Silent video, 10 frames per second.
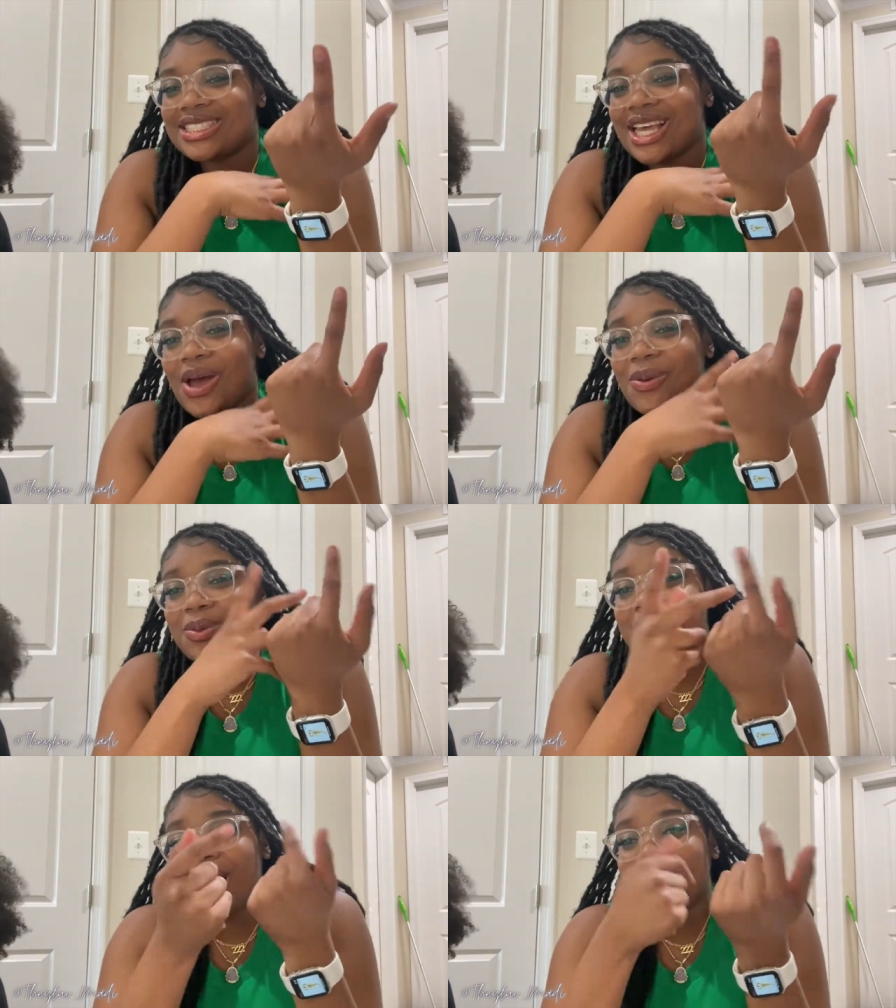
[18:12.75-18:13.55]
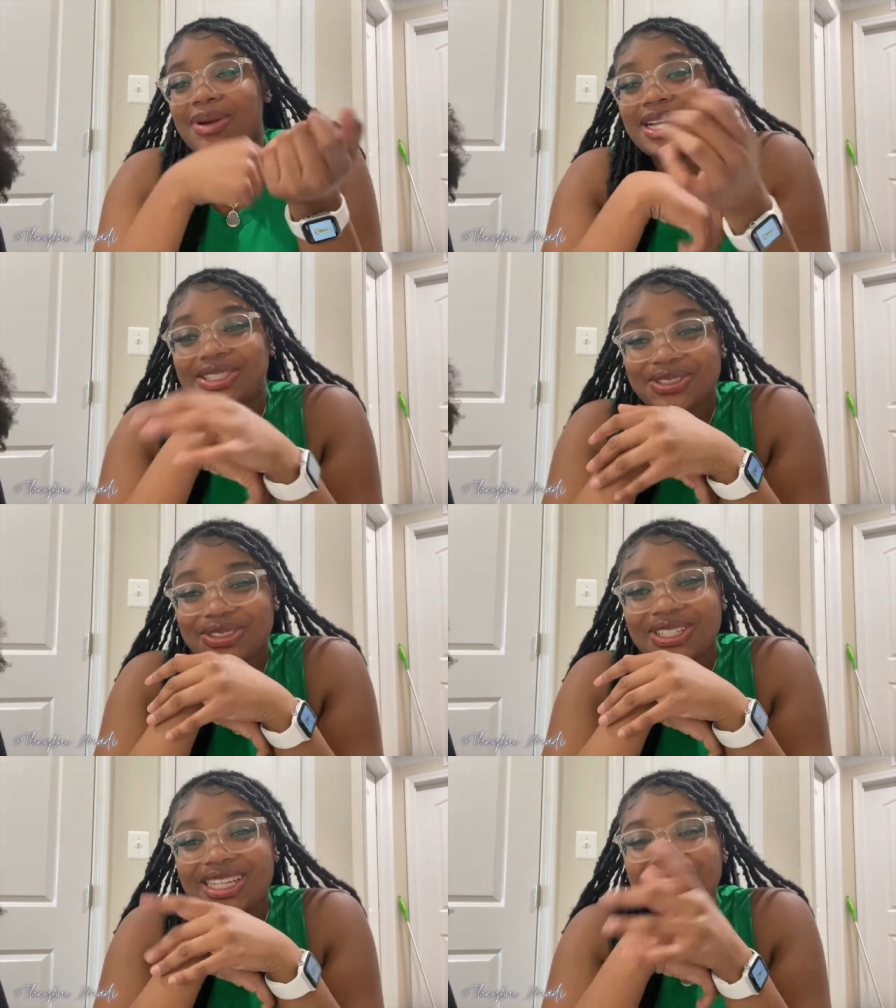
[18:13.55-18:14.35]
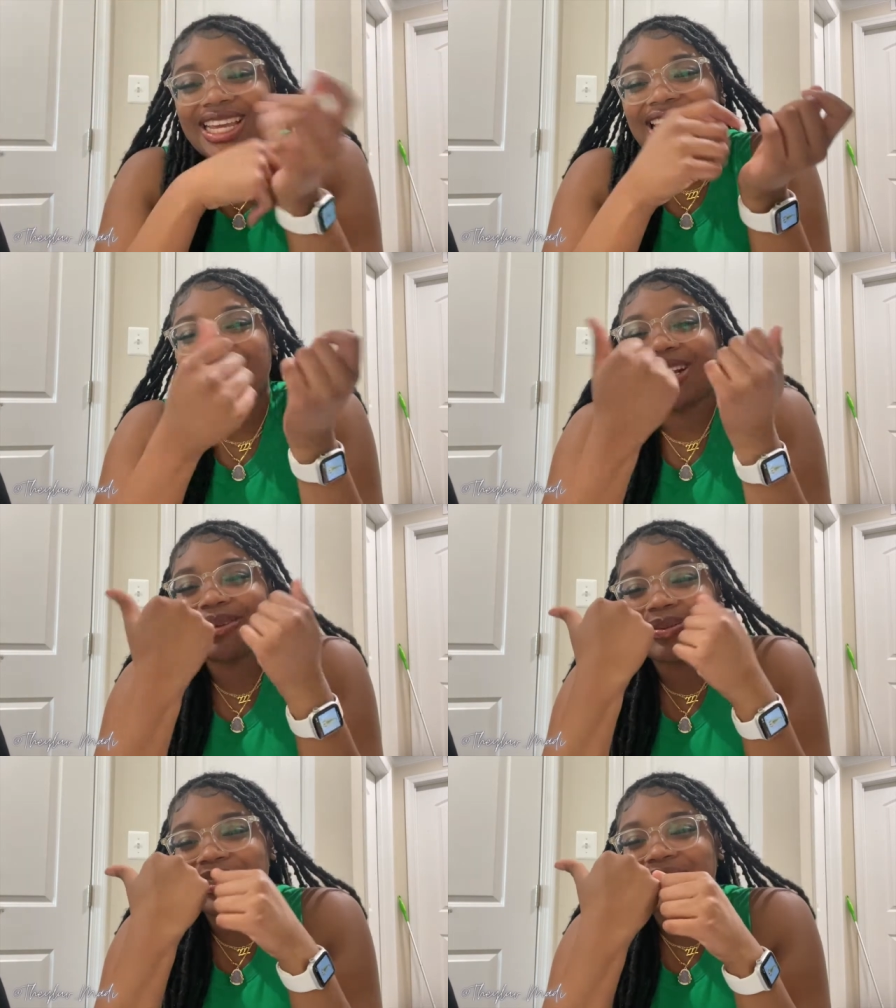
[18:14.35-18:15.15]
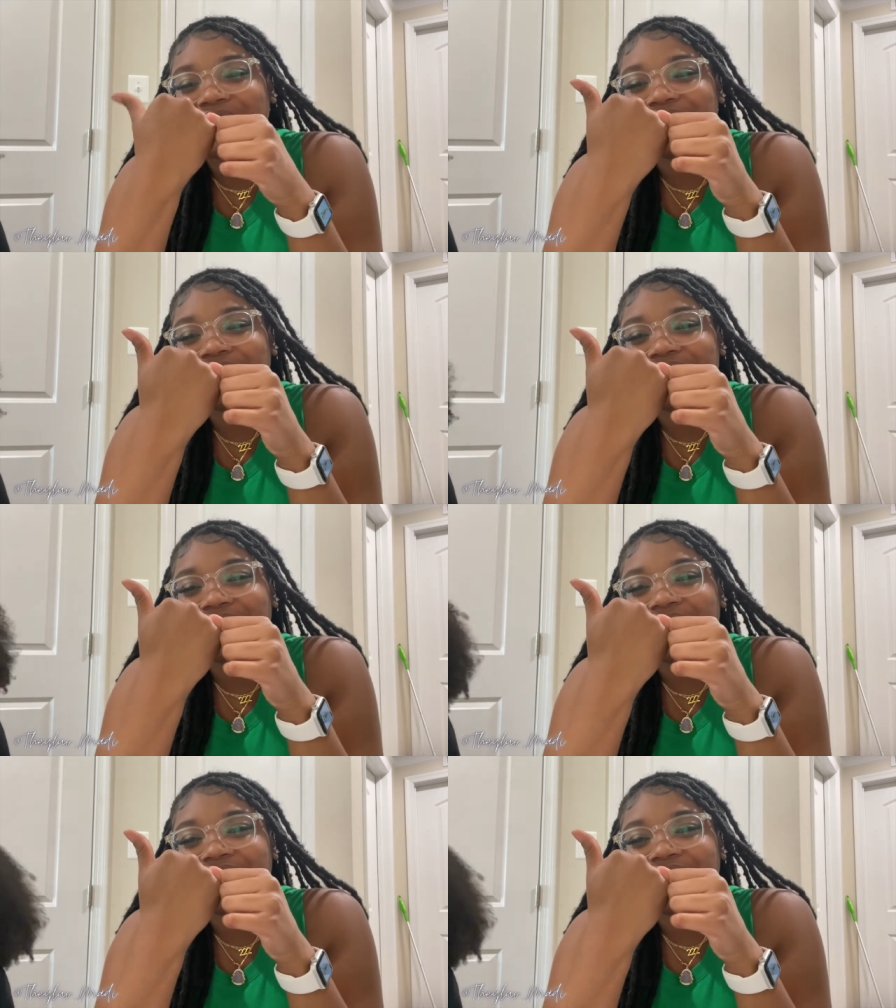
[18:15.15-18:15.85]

So now I'm about to do it. And I have my best friend right here.